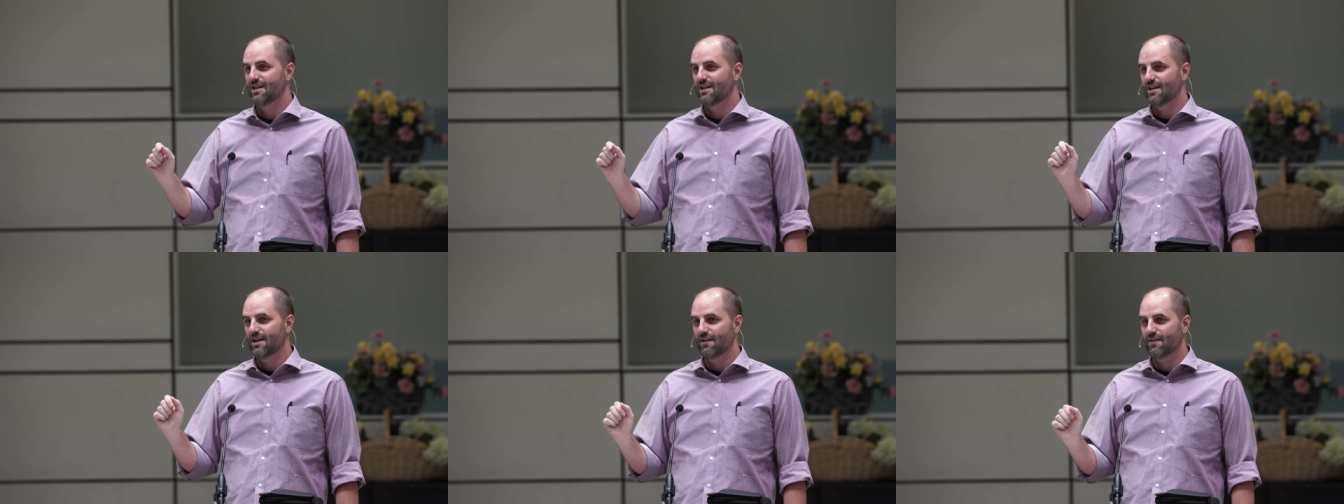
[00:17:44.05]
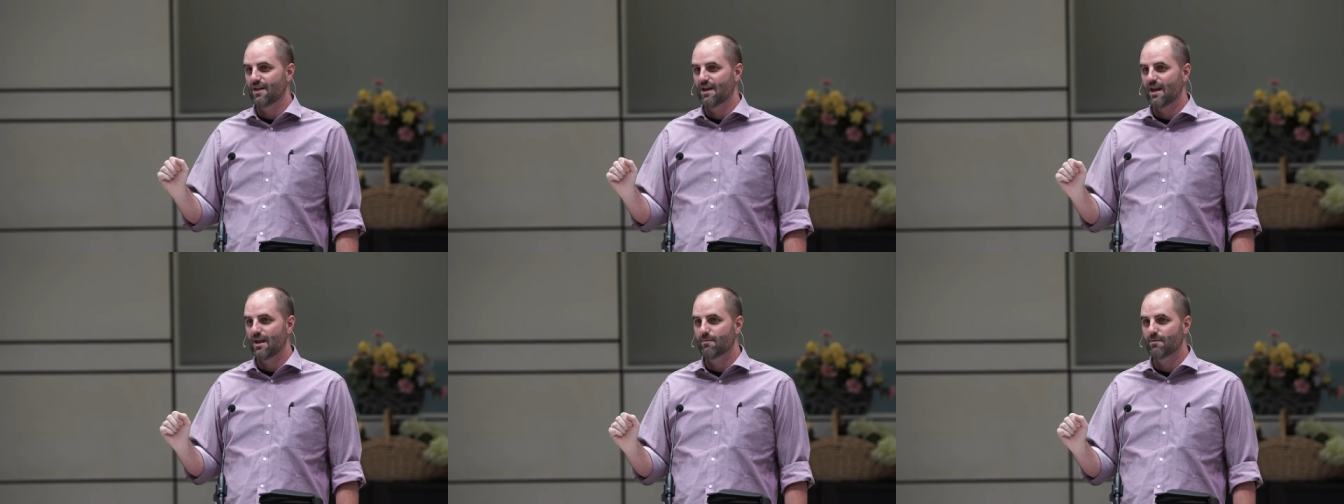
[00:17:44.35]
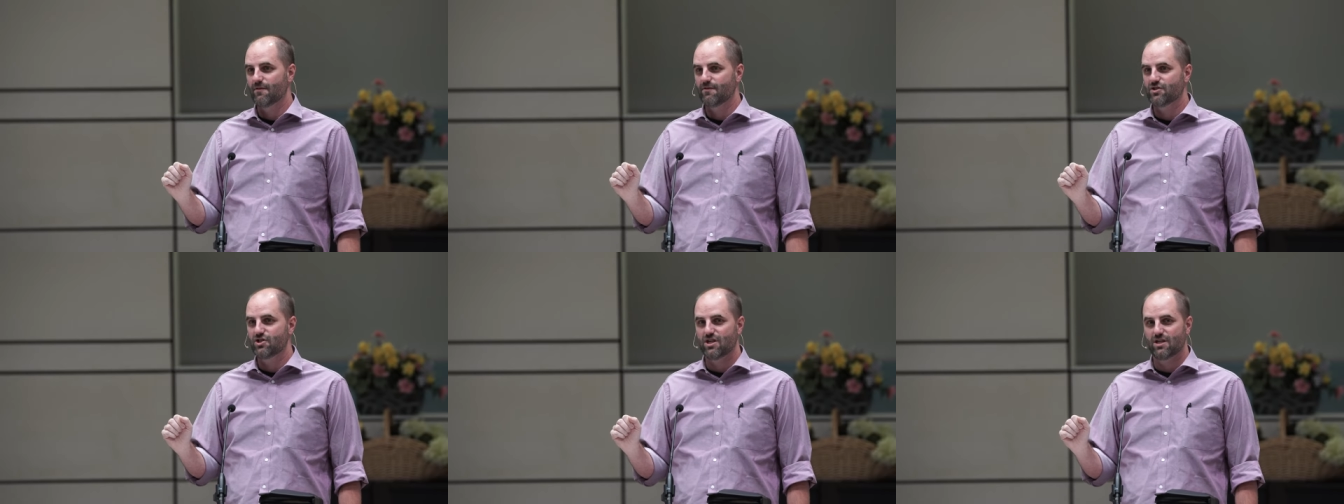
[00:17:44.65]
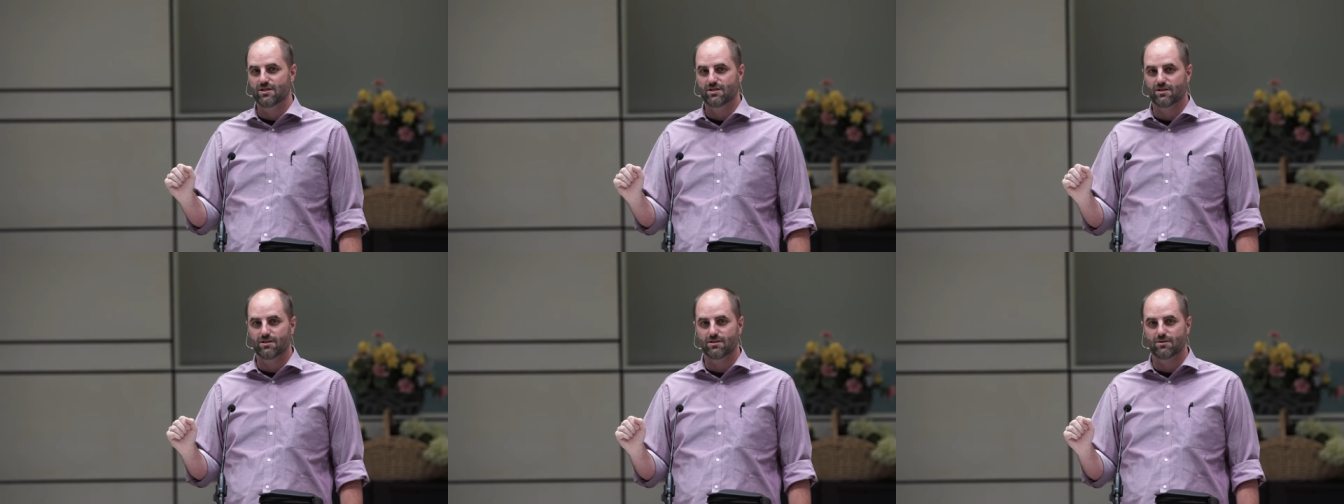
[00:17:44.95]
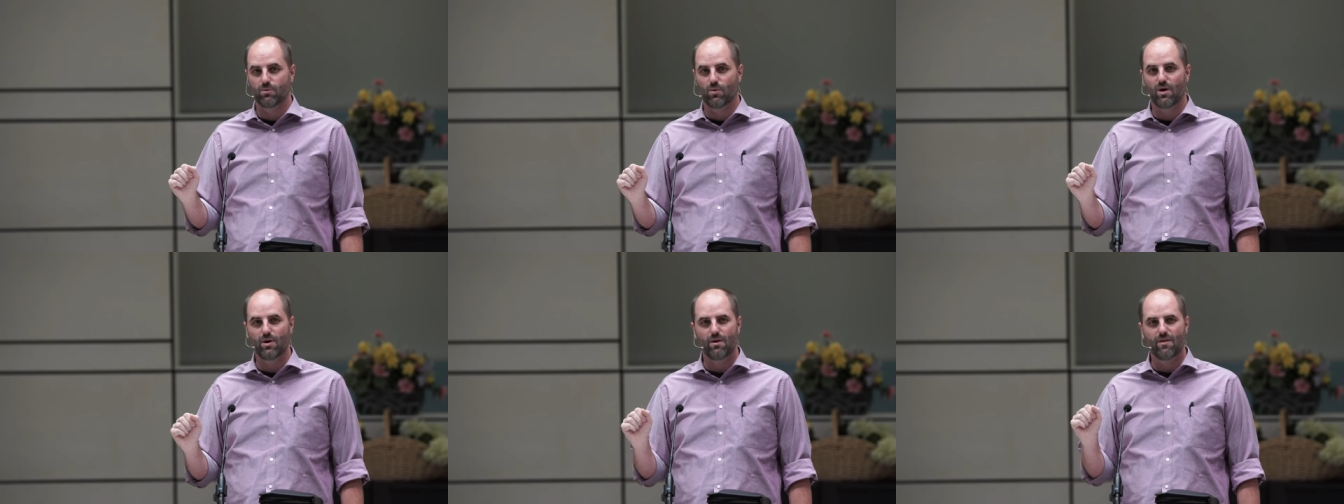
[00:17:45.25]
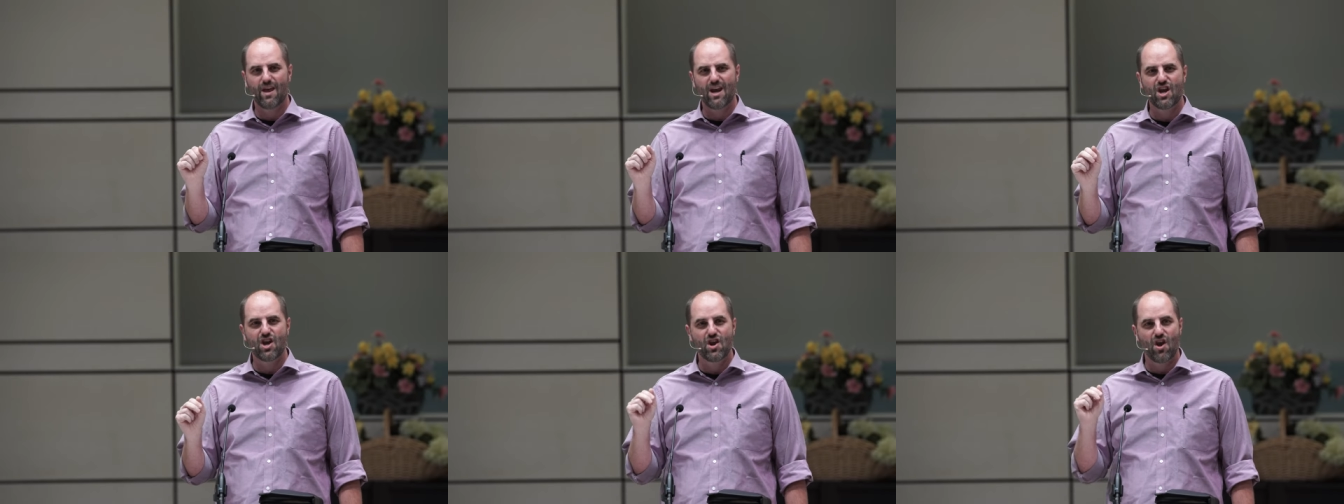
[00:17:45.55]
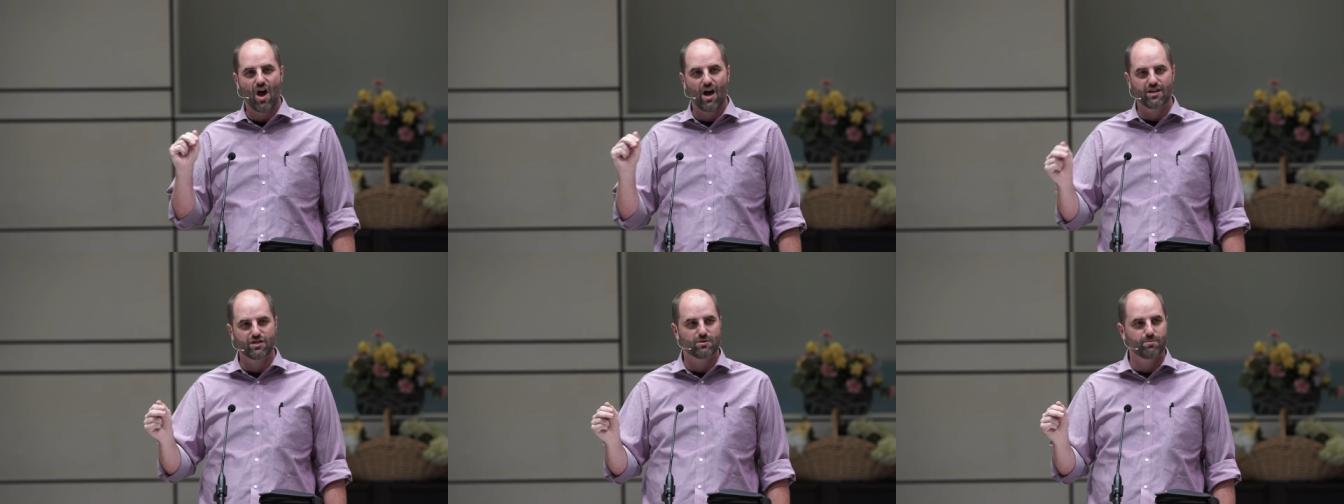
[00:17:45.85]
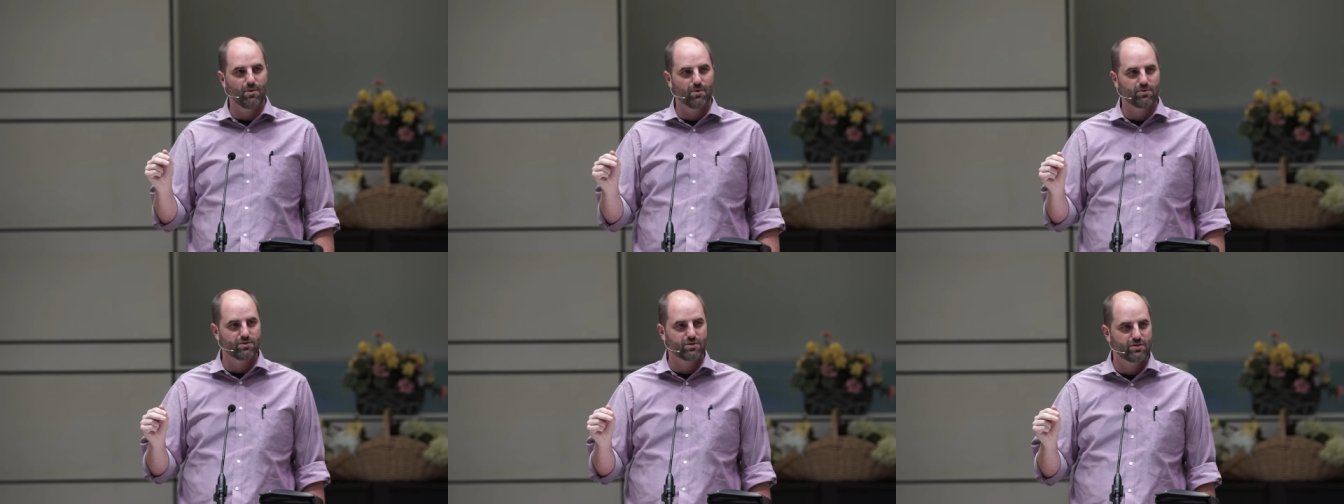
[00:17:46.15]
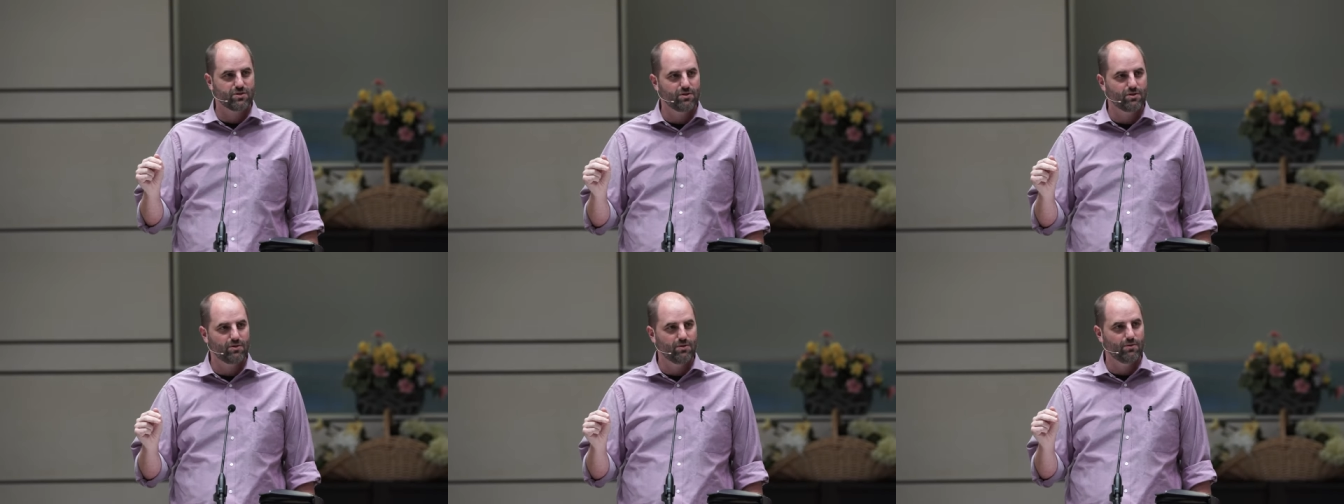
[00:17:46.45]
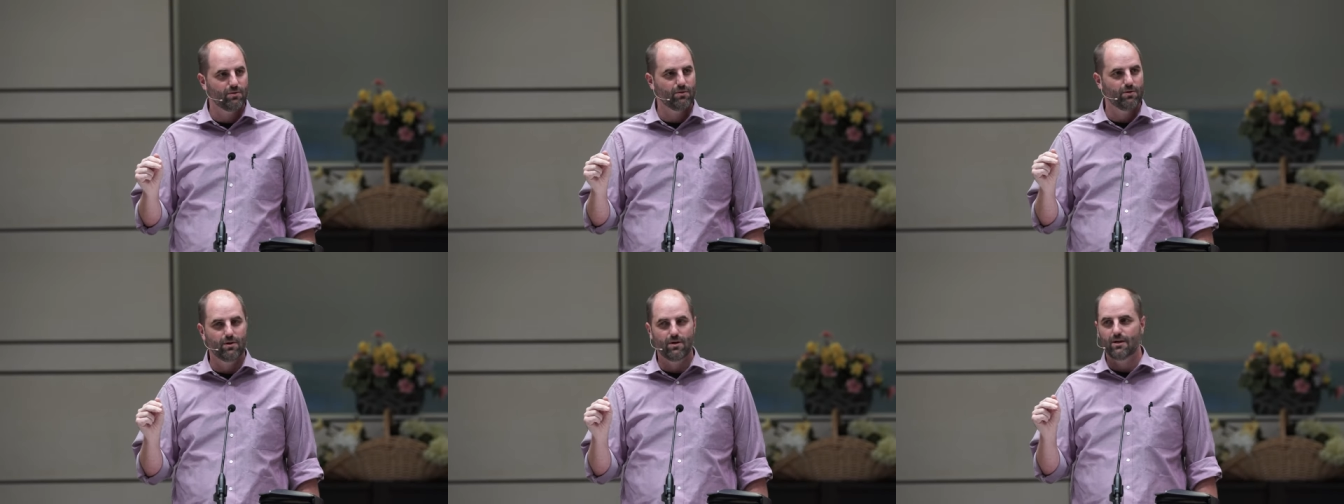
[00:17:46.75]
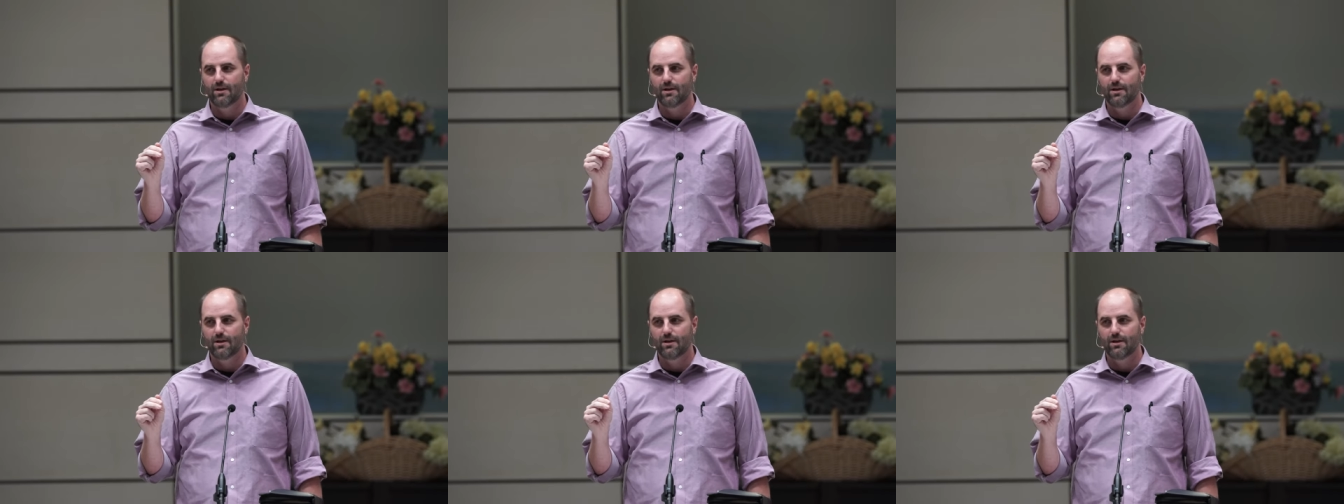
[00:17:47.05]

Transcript: in the name of Jesus. What are they not supposed to do?